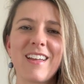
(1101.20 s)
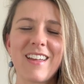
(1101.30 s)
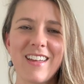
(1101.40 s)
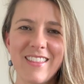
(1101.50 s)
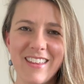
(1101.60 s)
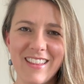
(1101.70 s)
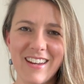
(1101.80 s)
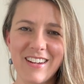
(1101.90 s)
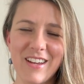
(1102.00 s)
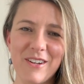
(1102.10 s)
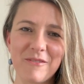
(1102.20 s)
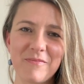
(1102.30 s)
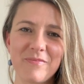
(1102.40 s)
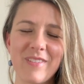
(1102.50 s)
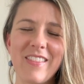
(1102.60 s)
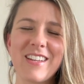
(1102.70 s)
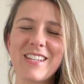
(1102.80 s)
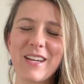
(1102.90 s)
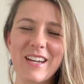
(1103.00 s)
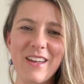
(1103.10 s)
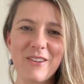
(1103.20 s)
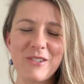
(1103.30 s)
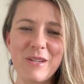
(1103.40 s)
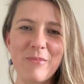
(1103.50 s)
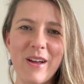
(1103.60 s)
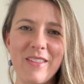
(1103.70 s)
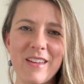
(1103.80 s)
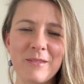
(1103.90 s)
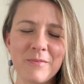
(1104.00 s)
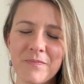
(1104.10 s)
And then let it go. And then take another deep breath in